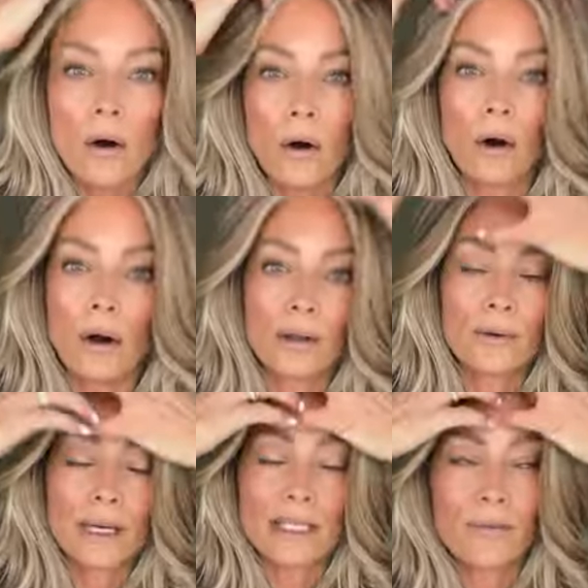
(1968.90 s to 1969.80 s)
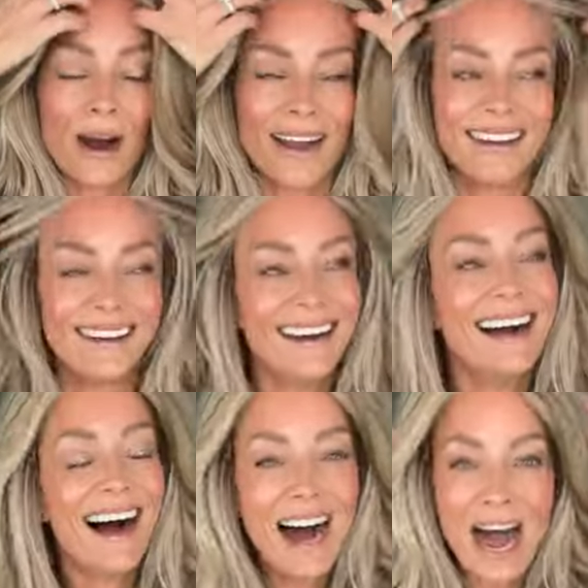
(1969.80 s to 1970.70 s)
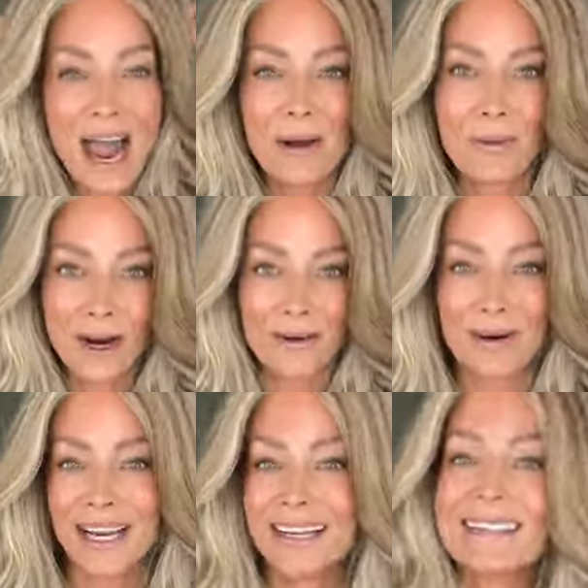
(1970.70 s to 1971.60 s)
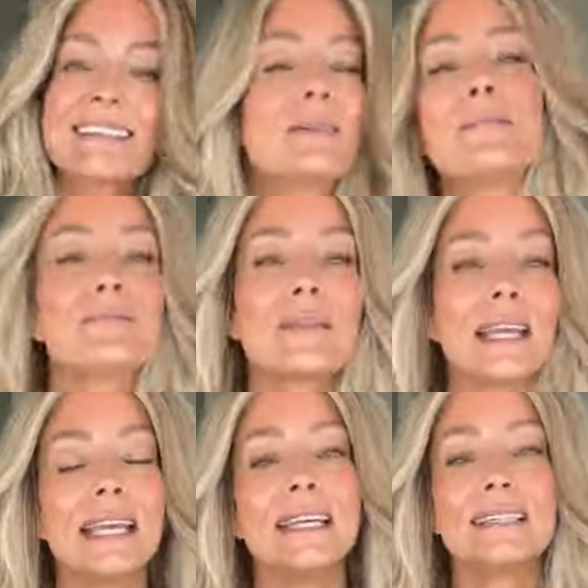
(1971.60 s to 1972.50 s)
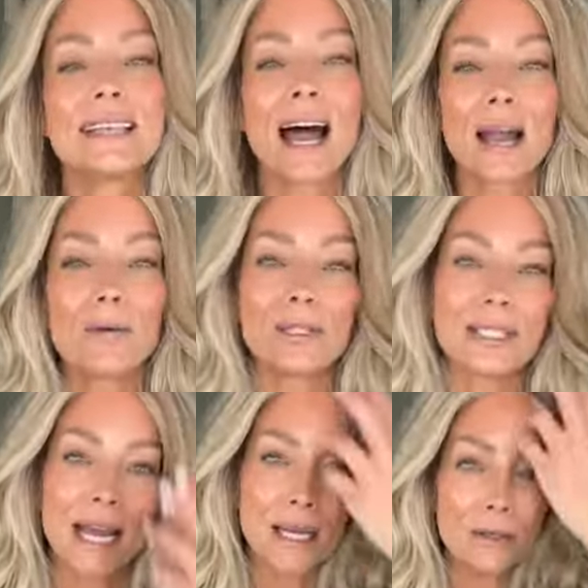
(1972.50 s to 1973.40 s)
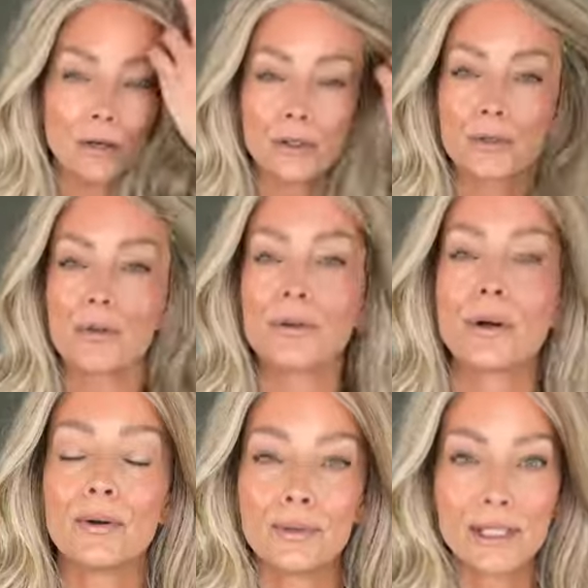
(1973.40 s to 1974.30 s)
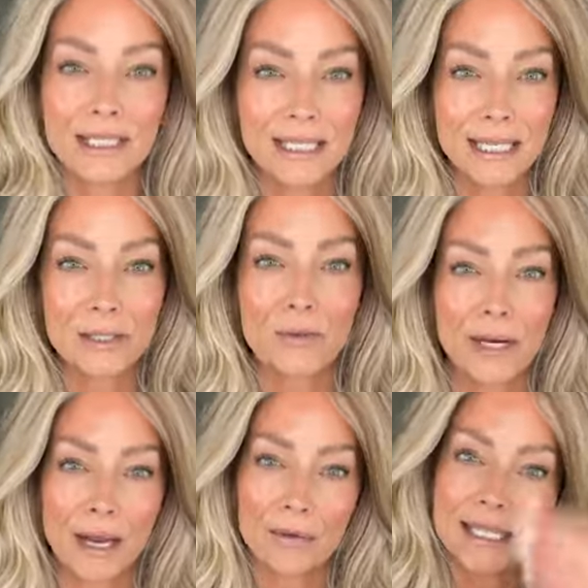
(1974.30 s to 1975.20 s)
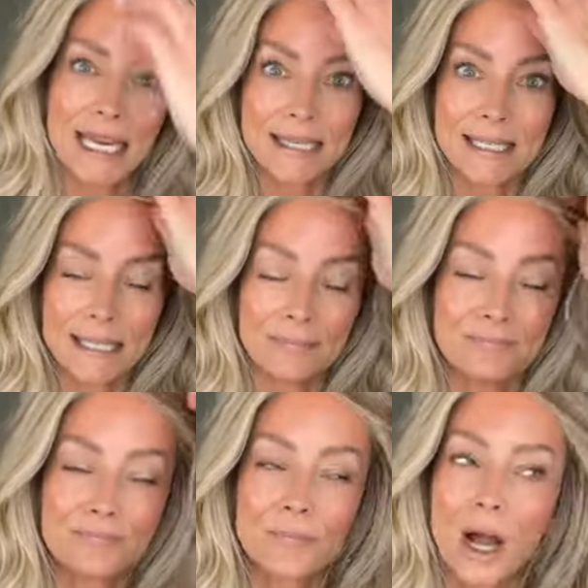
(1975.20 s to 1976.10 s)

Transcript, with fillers: whew, the reason why I wear wigs is I was diagnosed with Crohn's disease when I was 18.